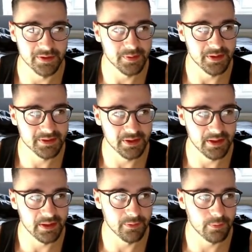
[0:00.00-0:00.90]
but it's only a
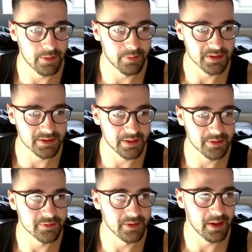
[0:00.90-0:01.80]
little web browser game, doesn't
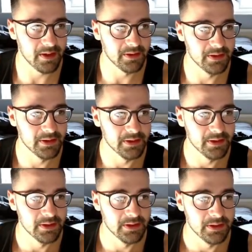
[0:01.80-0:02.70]
really matter.
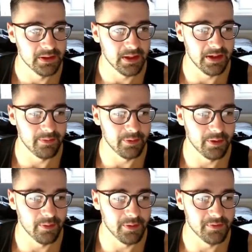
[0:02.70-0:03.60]
And then we've got
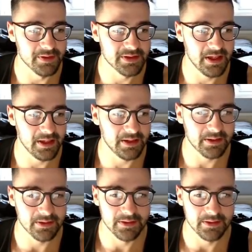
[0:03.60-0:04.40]
a moving snake.